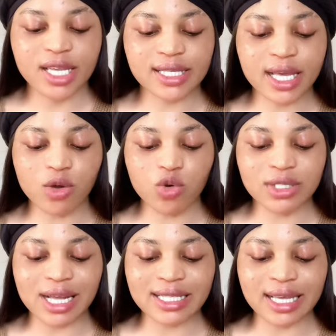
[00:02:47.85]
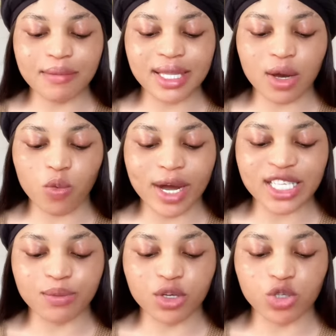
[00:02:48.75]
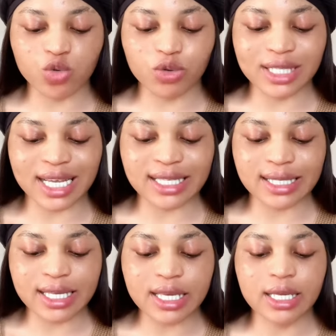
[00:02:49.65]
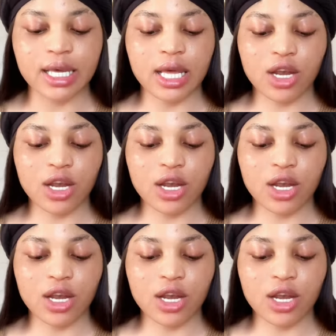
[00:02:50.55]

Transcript: It's a glutathione white plus glutathione C